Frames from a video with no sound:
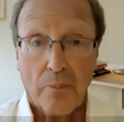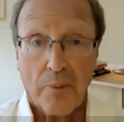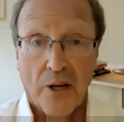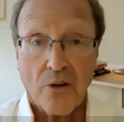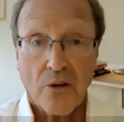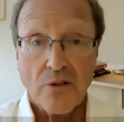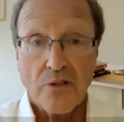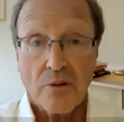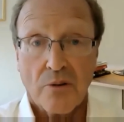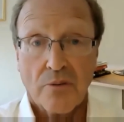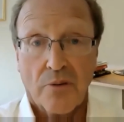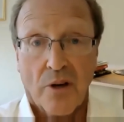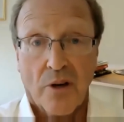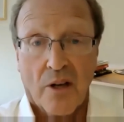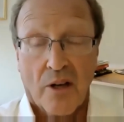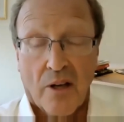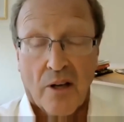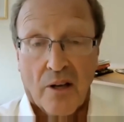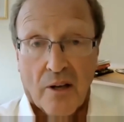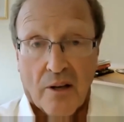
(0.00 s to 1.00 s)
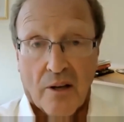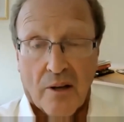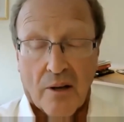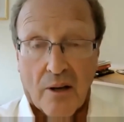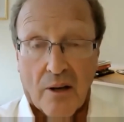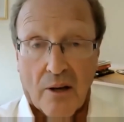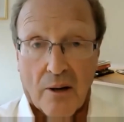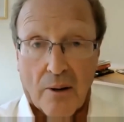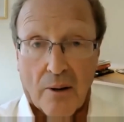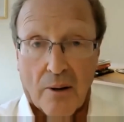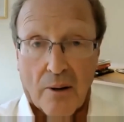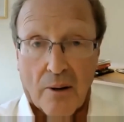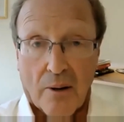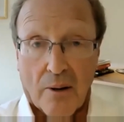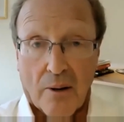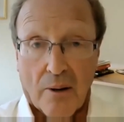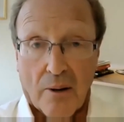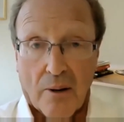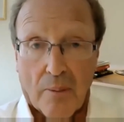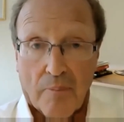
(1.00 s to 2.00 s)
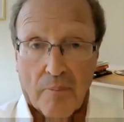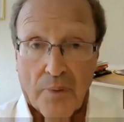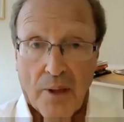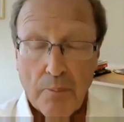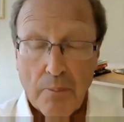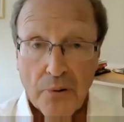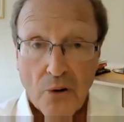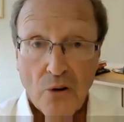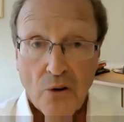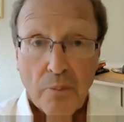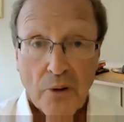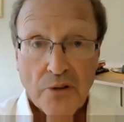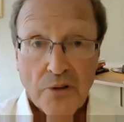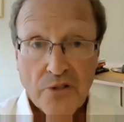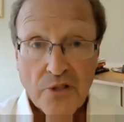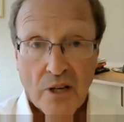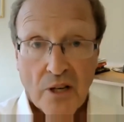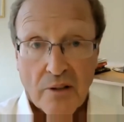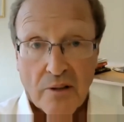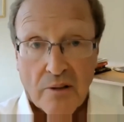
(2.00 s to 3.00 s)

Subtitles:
because of improvements in